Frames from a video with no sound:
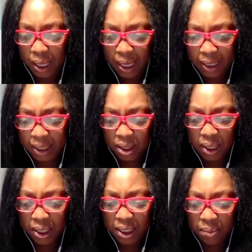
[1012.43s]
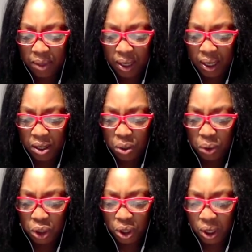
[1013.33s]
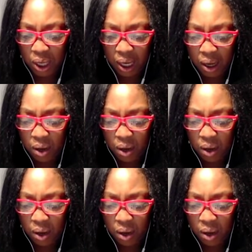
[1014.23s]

and let's look at something, a new journey